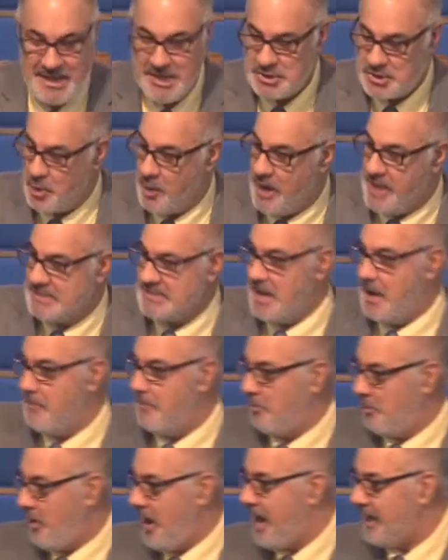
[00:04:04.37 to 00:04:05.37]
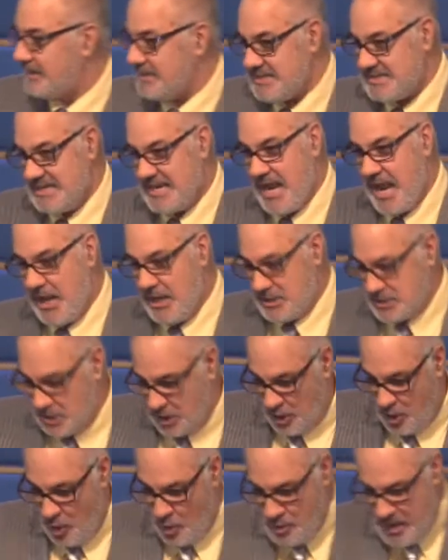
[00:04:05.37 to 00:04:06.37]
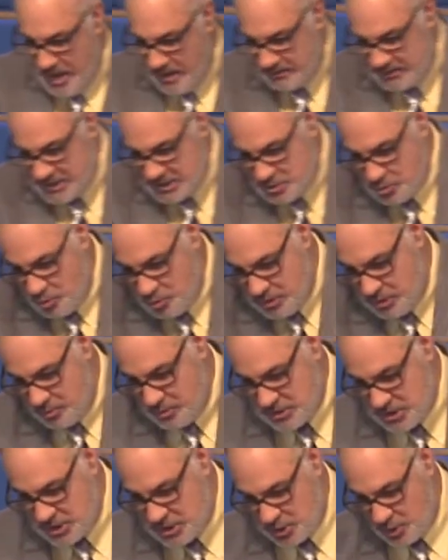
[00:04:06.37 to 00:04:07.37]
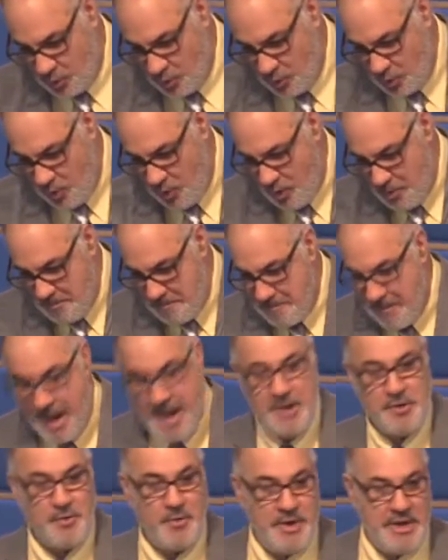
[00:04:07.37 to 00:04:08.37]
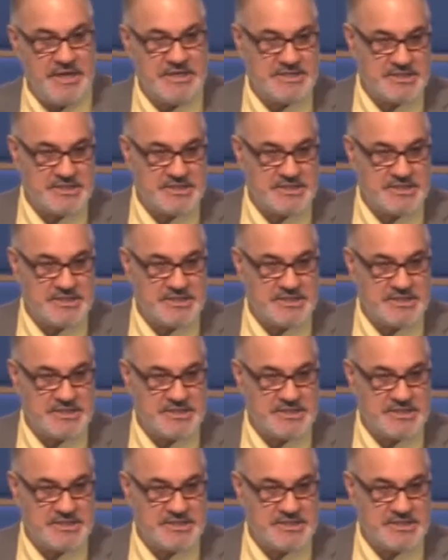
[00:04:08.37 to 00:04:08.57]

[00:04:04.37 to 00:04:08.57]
So as I'm practicing, I used to go down this. There was a school called Monoese